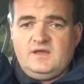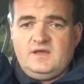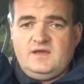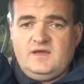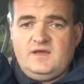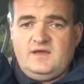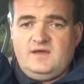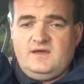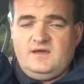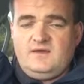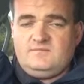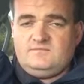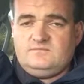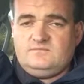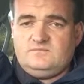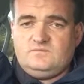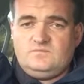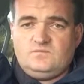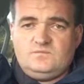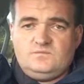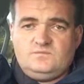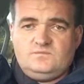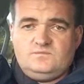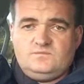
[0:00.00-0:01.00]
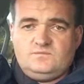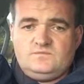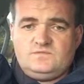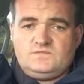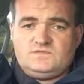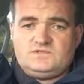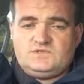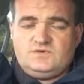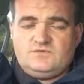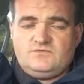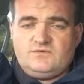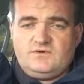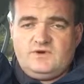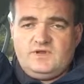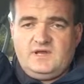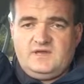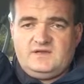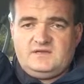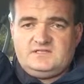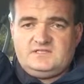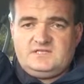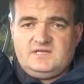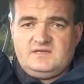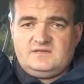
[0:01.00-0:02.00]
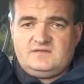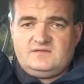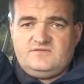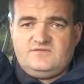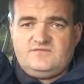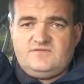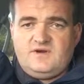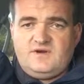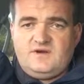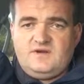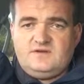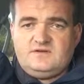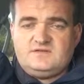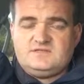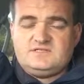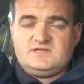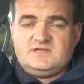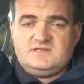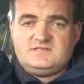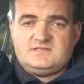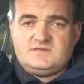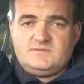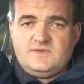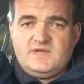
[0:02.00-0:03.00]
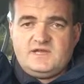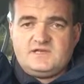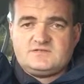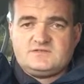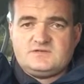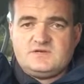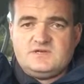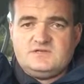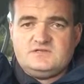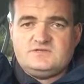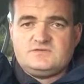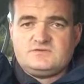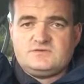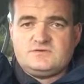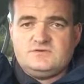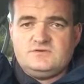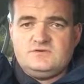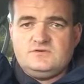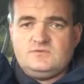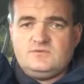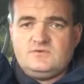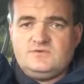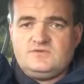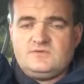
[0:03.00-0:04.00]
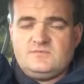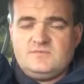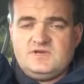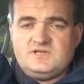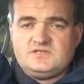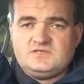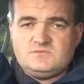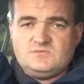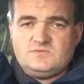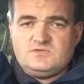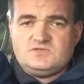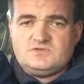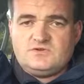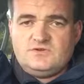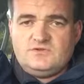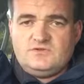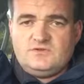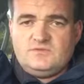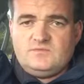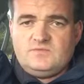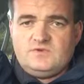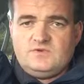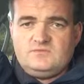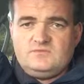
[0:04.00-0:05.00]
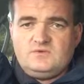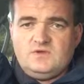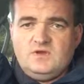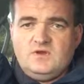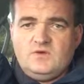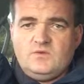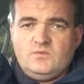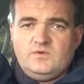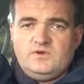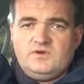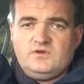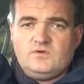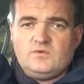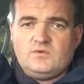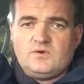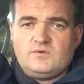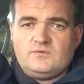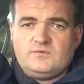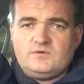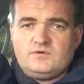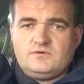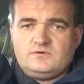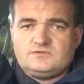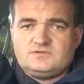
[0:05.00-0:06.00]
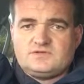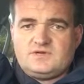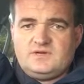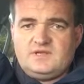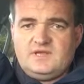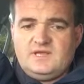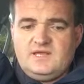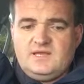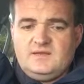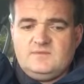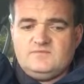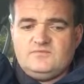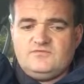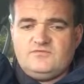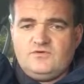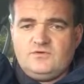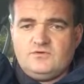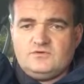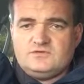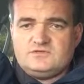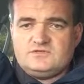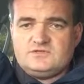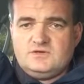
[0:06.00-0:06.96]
So I've already had a chat with the farrier, sent some x-rays through with the measurements on them, and we know where we're all trying to aim for.